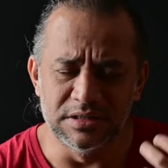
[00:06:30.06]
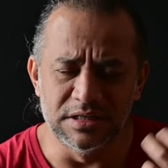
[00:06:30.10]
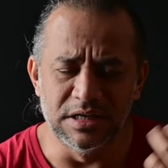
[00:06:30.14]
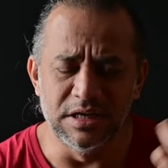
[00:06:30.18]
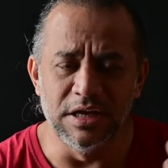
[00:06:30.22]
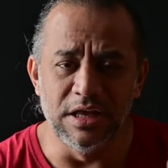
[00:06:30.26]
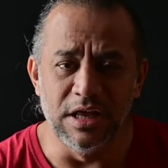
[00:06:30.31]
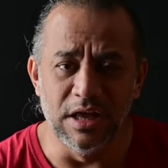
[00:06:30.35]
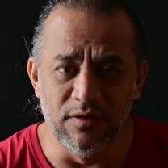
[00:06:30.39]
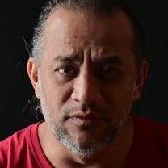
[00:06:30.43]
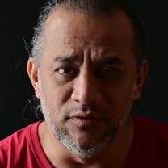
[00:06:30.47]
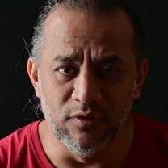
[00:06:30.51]

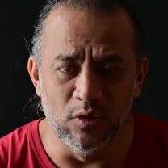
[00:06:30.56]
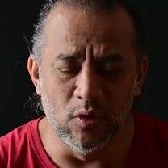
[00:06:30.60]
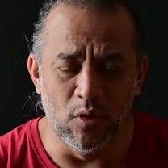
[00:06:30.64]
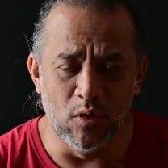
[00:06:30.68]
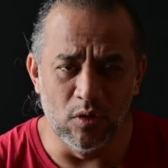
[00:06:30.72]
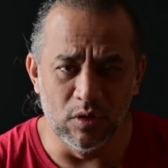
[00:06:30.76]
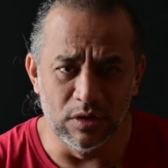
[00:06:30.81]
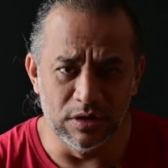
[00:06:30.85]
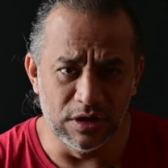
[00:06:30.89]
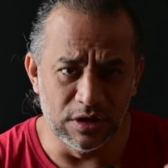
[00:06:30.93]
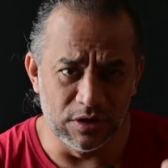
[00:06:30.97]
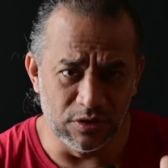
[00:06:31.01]
give you
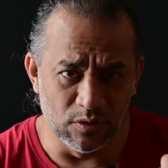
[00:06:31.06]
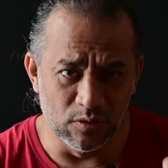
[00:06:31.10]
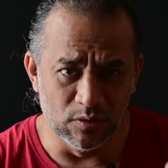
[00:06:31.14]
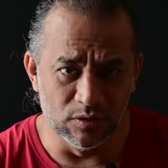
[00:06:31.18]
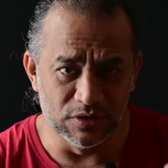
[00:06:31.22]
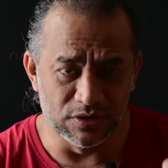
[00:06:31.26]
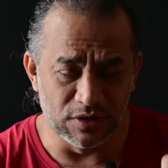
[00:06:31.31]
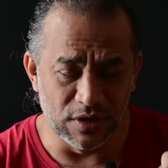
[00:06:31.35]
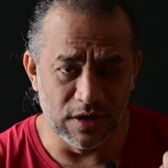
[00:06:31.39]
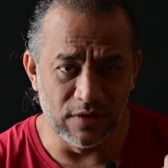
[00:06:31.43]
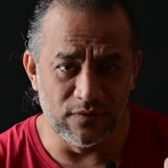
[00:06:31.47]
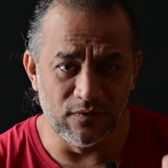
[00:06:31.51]
all the
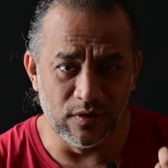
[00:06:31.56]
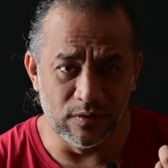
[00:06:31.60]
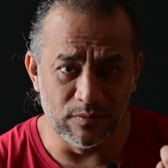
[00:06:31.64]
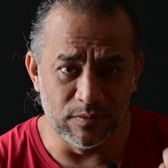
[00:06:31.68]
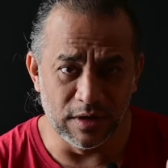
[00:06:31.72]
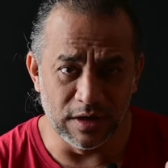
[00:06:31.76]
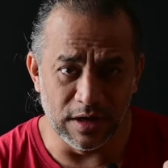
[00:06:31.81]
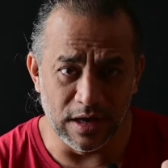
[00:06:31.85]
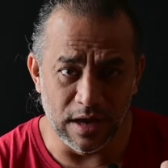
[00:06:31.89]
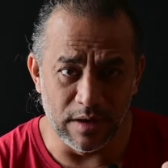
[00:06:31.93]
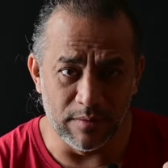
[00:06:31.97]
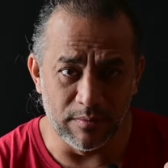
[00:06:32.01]
tones right from
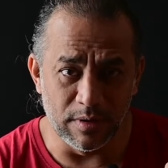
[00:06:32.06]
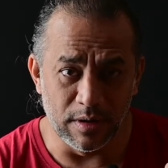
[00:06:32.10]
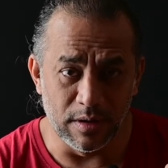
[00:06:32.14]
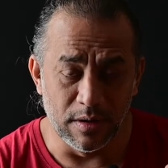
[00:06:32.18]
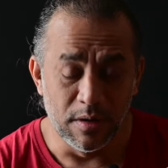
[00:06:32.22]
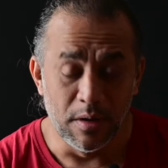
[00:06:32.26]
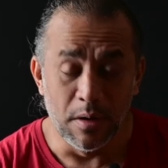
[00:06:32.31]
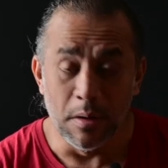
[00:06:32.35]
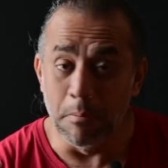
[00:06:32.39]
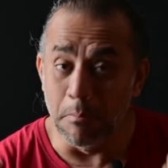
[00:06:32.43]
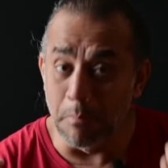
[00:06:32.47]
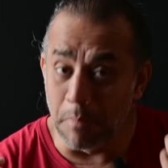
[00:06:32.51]
the camera,
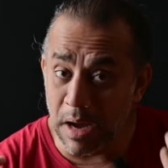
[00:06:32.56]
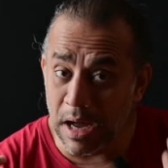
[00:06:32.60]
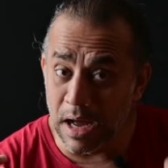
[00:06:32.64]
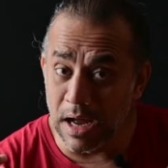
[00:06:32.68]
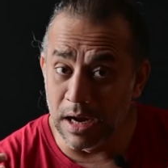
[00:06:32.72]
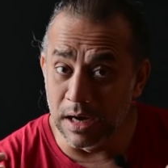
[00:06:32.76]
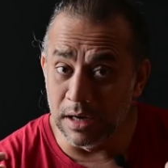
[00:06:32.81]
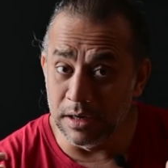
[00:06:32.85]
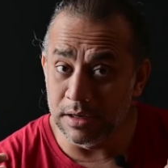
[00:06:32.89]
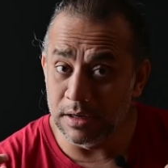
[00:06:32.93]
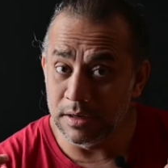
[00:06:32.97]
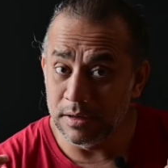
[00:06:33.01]

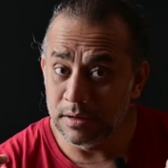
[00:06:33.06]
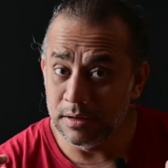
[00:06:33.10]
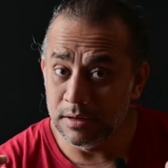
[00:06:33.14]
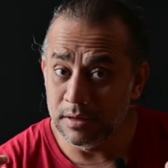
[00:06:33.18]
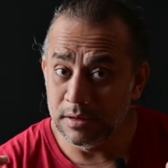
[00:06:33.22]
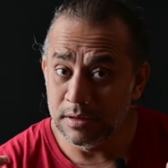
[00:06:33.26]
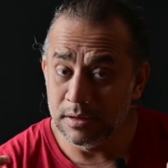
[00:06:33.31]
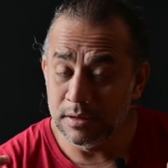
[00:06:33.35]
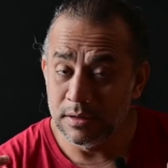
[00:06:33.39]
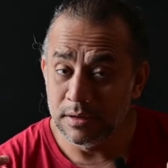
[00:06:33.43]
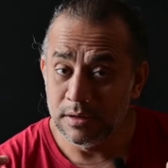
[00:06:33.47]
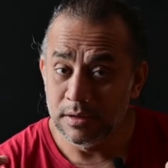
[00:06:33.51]
but
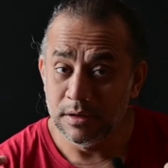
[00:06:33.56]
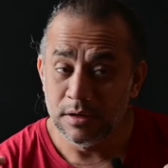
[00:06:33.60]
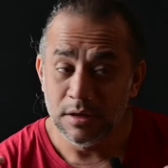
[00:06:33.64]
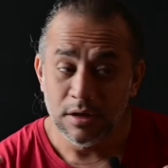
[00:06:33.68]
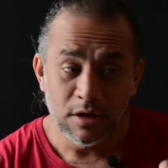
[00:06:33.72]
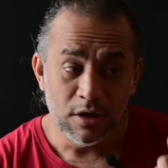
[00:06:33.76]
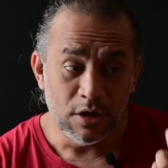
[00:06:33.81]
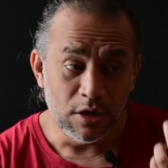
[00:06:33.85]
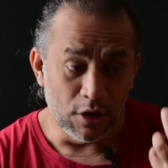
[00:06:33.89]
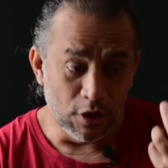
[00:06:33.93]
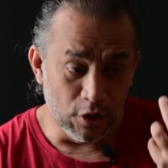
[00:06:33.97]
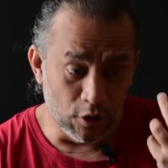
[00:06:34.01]

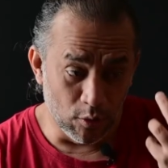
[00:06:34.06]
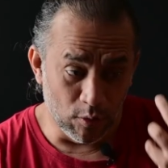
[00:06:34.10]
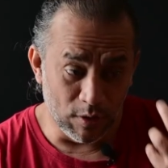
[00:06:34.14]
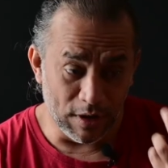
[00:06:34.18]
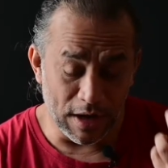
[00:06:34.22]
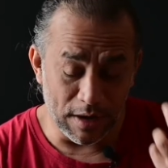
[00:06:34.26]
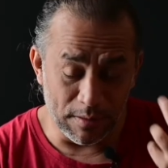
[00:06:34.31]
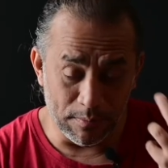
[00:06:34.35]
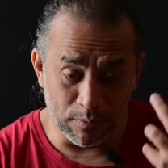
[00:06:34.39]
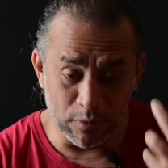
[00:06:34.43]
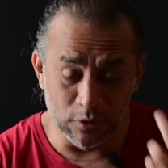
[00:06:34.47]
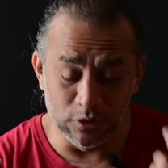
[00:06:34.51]
you
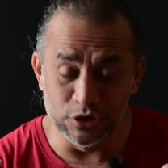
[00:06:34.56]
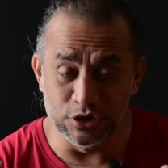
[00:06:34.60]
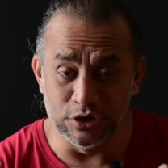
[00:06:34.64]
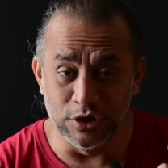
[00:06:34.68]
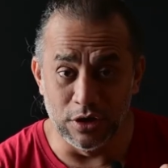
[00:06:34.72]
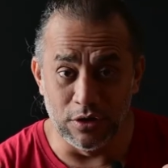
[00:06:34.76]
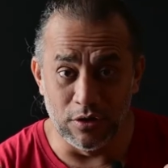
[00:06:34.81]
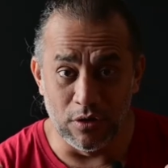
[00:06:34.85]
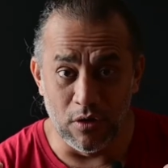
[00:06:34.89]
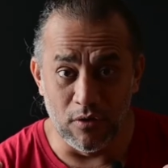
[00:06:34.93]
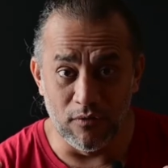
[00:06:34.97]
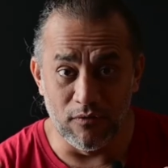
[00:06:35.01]
can push
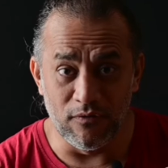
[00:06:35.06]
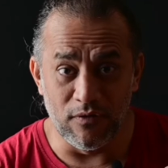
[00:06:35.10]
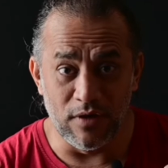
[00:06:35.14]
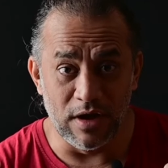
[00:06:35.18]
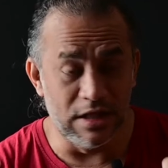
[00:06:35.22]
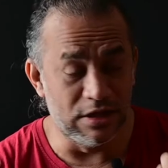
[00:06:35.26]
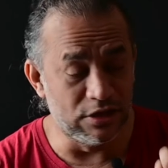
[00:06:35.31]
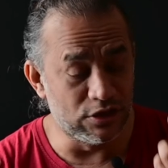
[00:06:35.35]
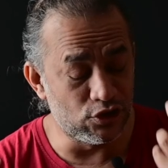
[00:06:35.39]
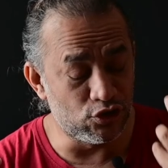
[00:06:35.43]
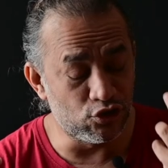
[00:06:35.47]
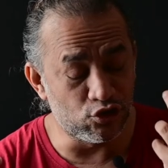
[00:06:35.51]
the raw
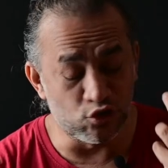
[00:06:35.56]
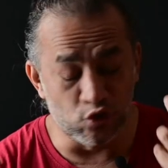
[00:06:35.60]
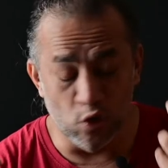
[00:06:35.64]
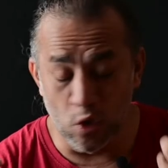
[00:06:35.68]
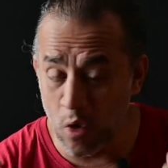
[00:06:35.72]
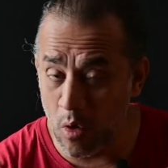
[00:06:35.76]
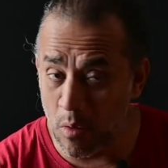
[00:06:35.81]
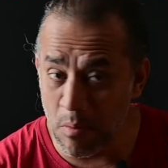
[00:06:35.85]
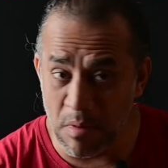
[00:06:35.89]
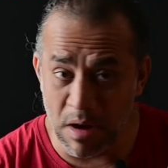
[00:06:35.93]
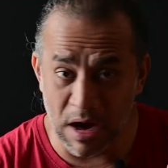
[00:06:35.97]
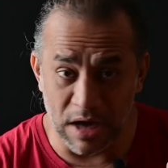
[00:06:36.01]
file
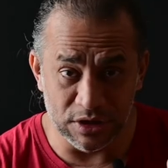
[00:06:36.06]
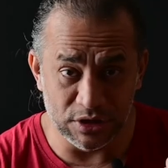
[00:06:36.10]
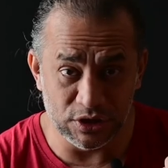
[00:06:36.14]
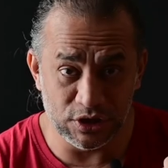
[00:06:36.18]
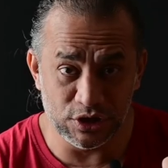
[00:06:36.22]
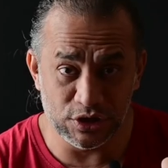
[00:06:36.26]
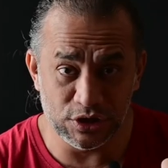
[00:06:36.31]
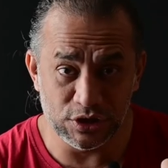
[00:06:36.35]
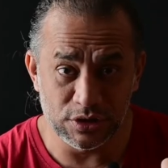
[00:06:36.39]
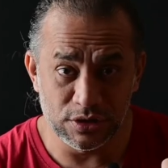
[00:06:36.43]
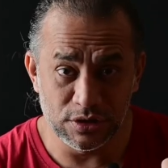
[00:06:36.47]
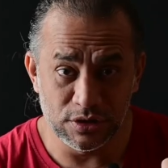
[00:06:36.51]
so
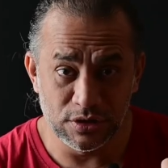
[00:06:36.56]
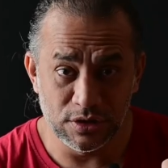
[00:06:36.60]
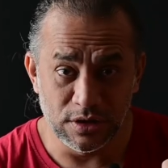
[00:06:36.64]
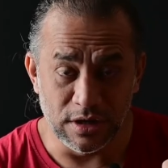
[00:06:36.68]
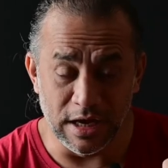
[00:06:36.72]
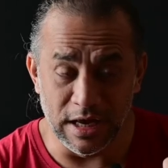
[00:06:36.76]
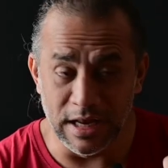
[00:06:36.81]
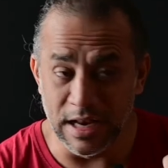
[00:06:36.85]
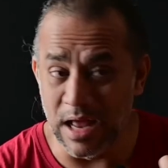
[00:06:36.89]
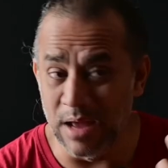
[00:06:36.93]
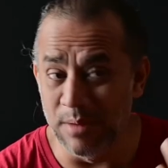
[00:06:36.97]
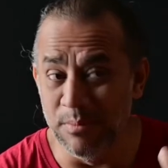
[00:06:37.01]
much,
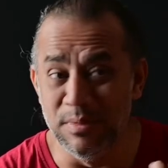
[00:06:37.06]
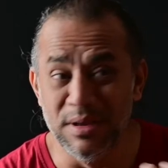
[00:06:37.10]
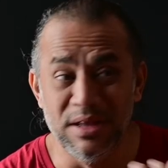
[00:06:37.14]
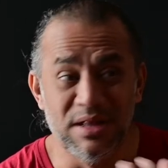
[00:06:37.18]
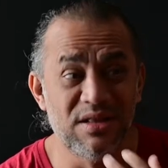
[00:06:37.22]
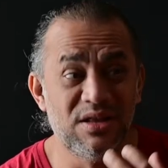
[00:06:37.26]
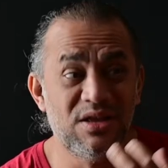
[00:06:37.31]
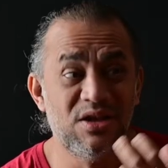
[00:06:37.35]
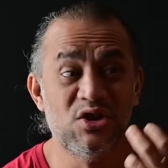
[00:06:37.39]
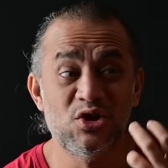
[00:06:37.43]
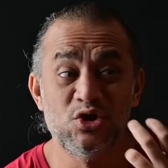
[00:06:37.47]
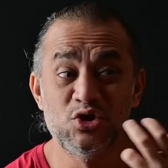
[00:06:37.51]
and I mean
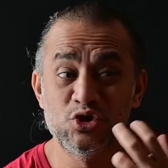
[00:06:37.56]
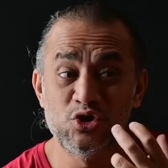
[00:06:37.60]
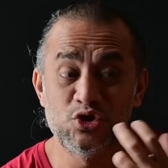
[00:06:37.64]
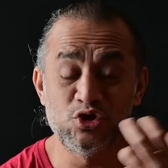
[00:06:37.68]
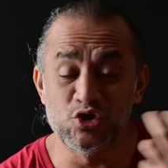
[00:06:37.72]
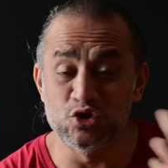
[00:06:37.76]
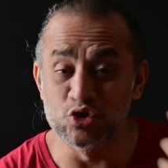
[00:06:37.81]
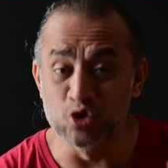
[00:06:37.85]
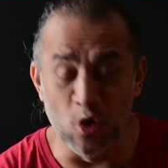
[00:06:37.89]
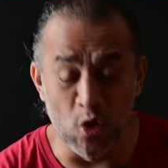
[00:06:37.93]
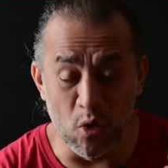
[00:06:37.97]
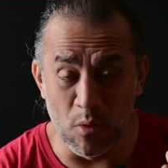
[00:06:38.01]

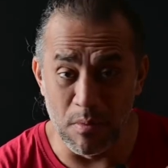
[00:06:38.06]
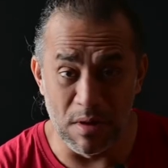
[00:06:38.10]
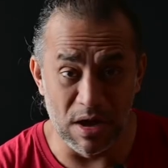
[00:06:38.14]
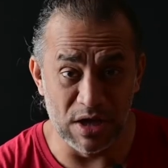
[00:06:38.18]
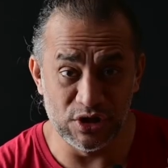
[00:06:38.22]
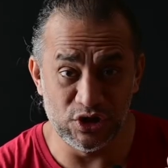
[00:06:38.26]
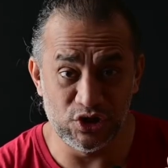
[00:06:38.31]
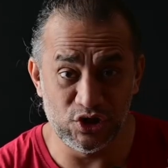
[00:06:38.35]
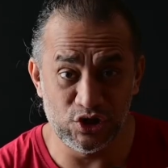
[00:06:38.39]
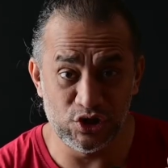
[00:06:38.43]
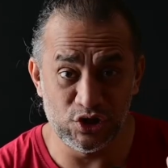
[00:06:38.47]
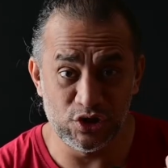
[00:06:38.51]
so
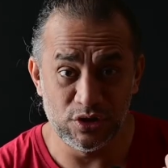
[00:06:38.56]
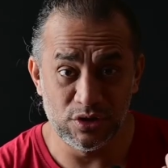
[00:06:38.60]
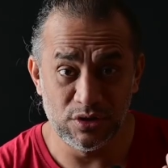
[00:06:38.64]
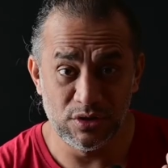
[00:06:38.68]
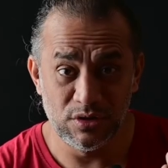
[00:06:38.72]
much,